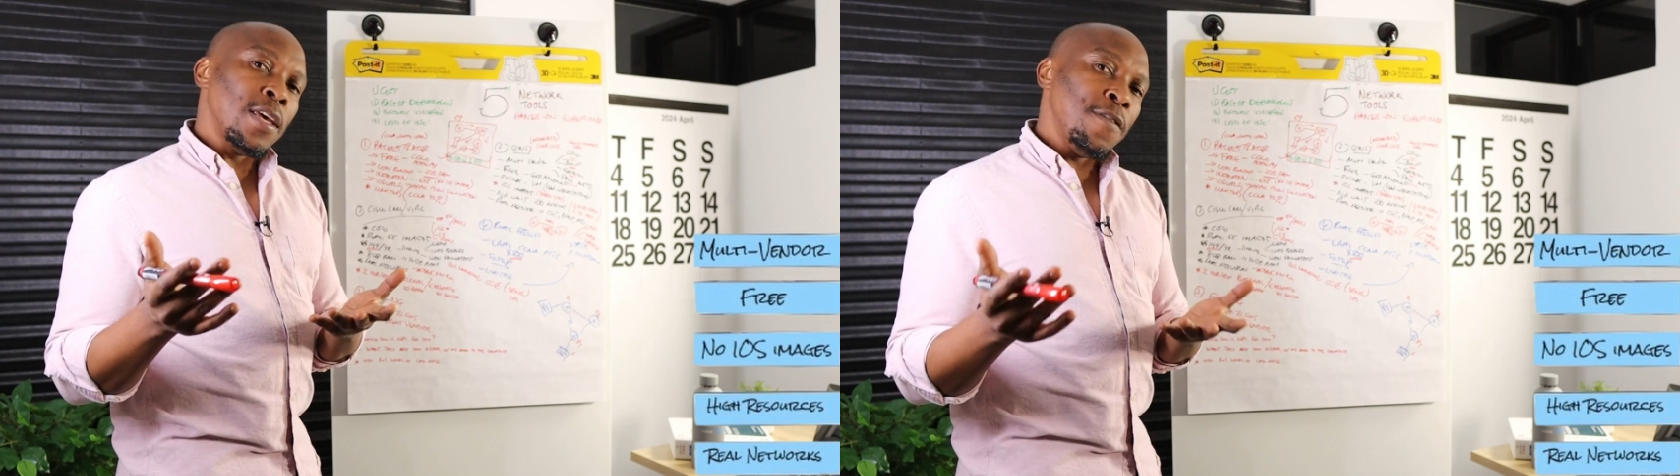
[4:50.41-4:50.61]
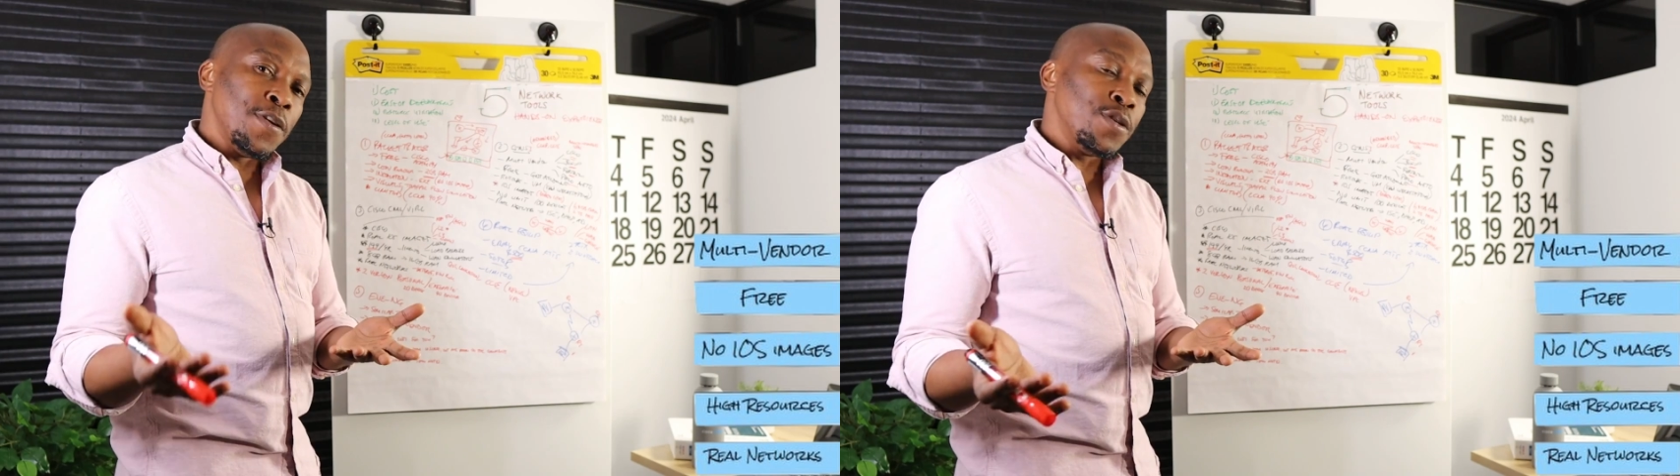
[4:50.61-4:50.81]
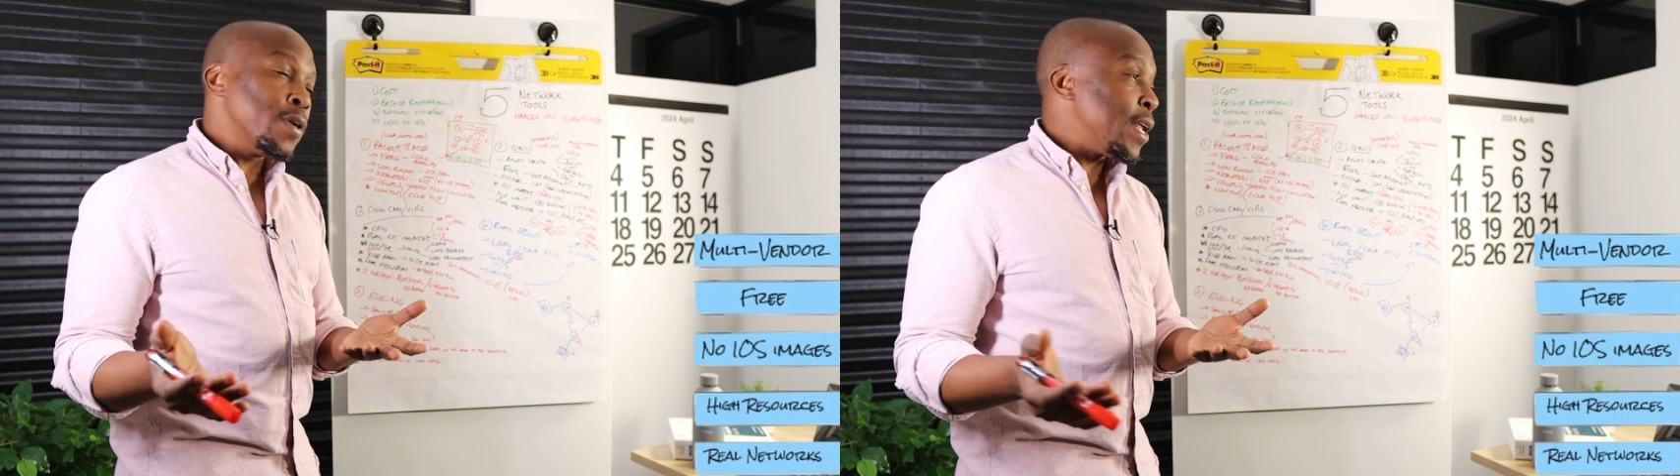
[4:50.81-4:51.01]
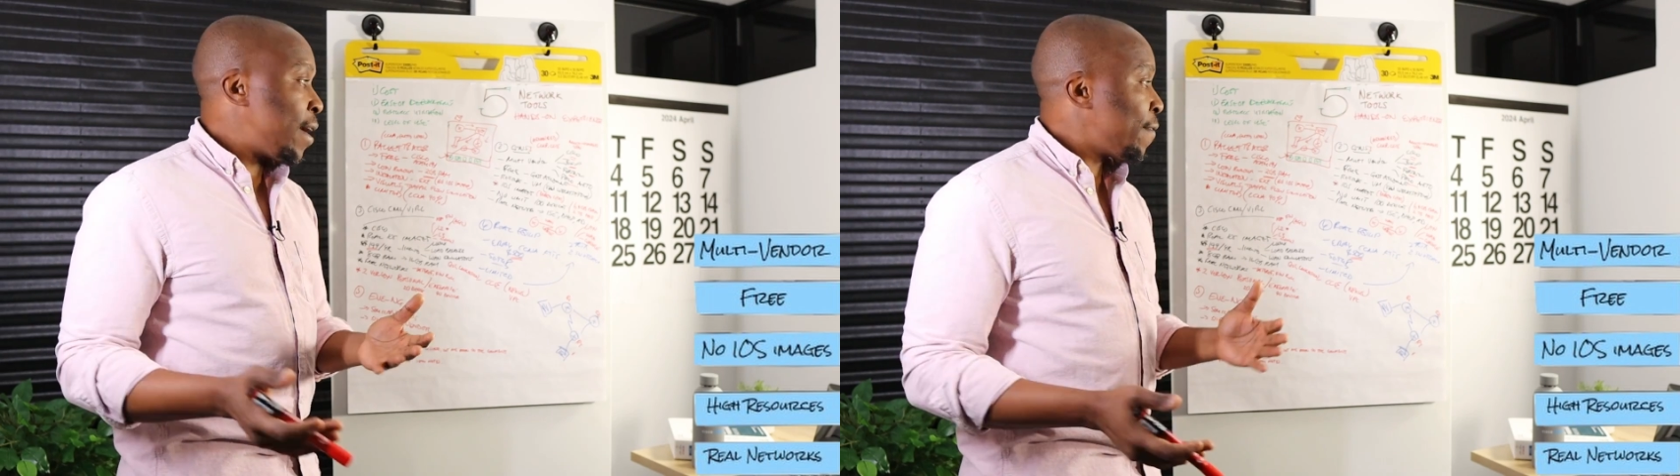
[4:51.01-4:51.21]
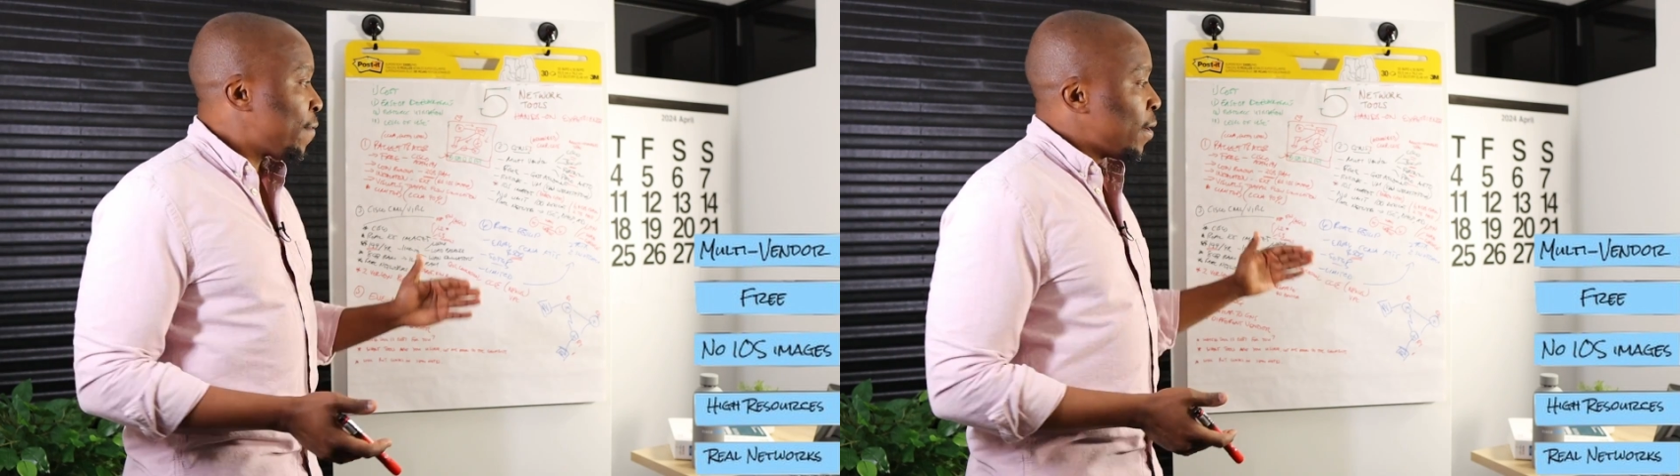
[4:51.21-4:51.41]
If you don't
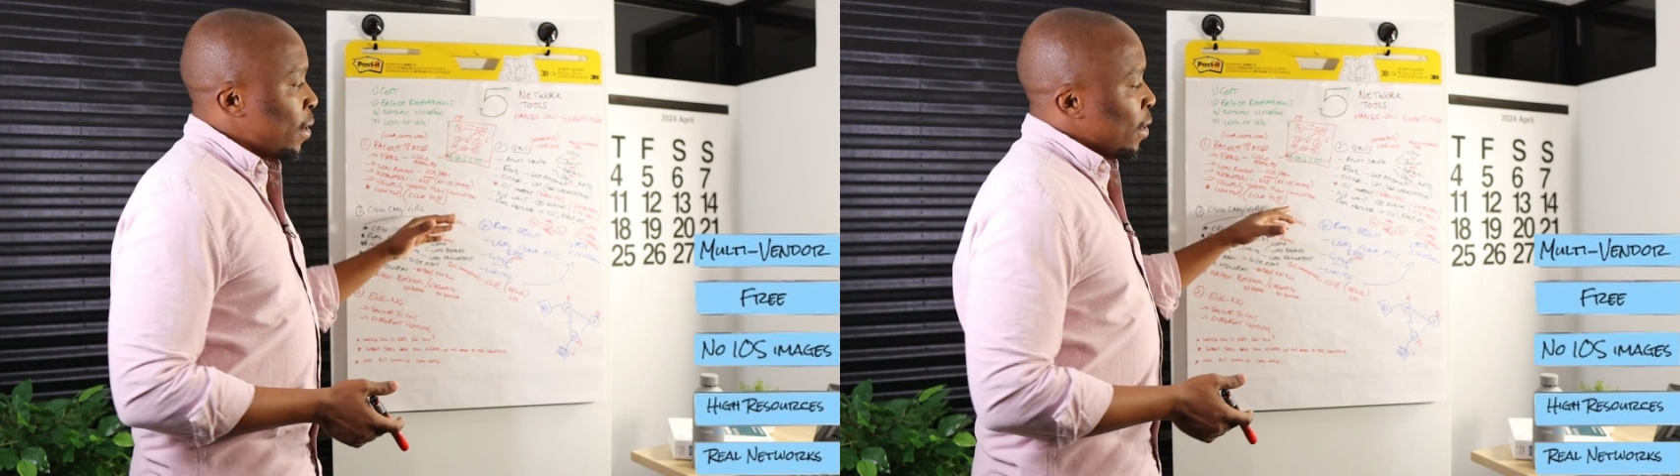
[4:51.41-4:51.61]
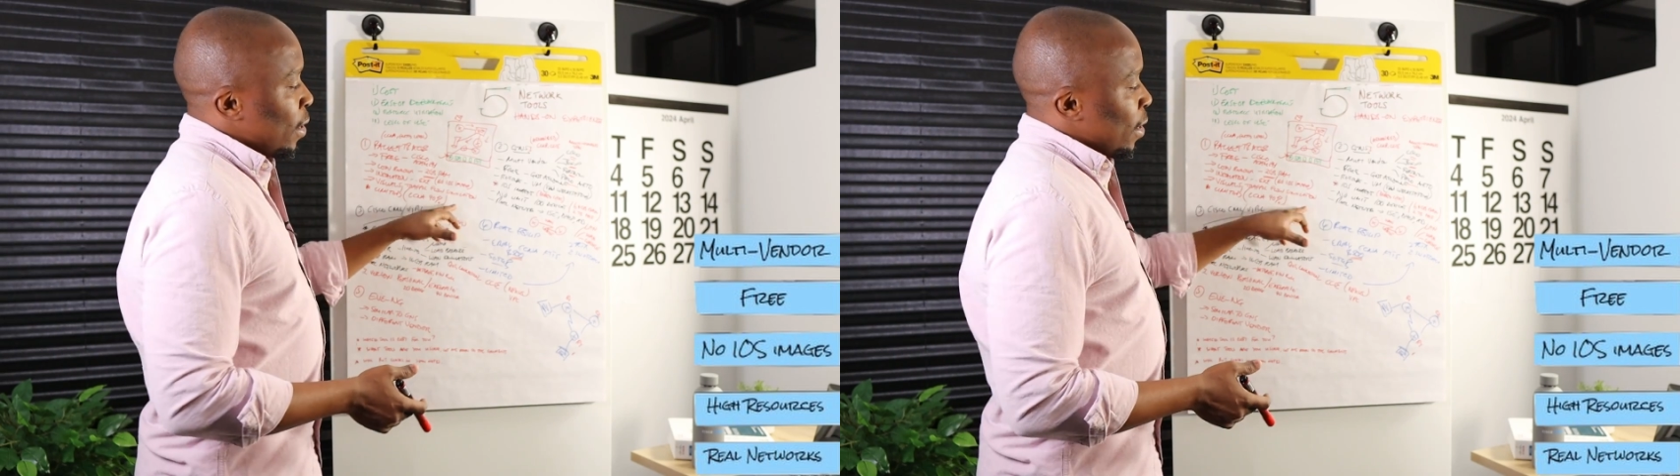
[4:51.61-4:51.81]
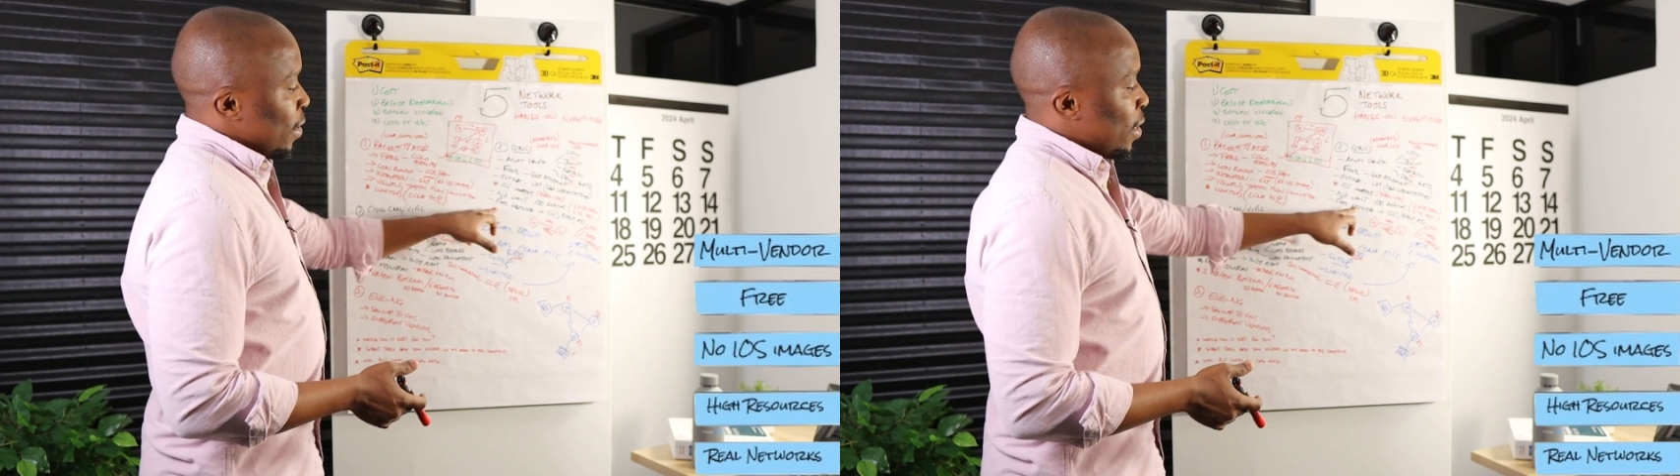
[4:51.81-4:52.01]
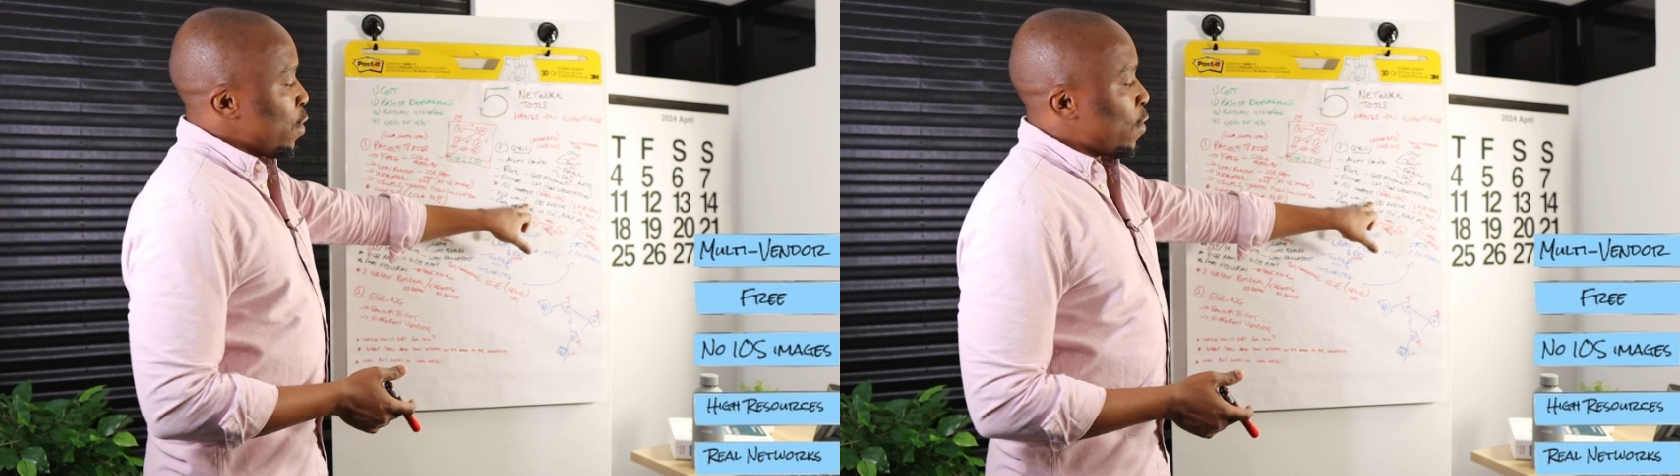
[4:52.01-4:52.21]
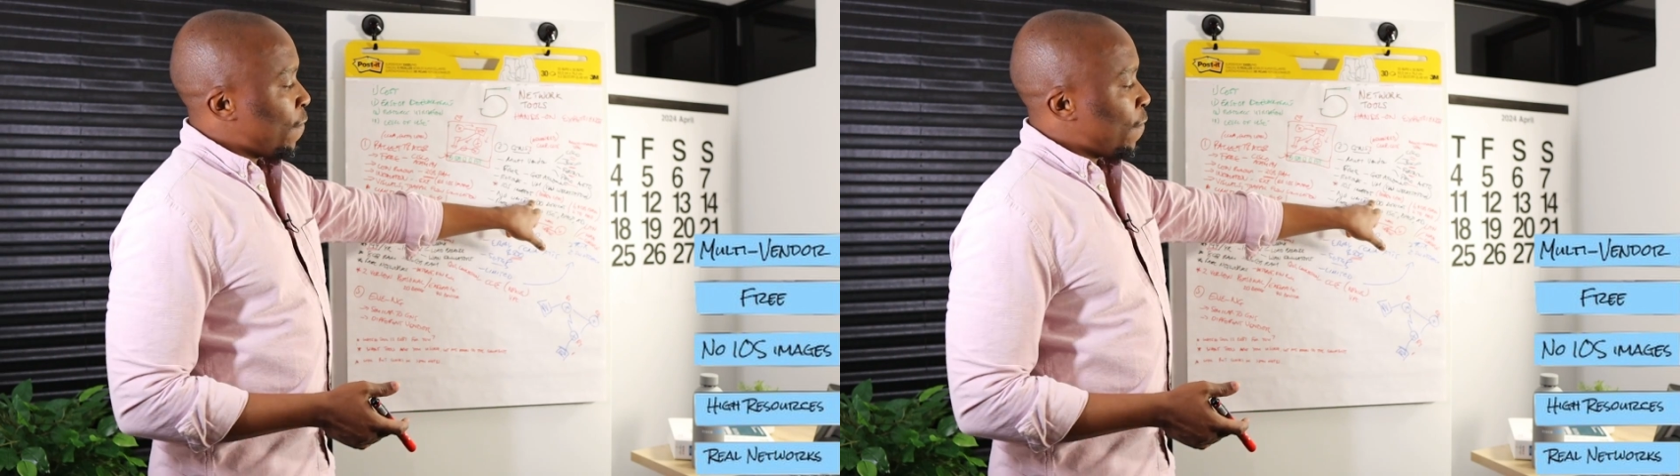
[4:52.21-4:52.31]
have, then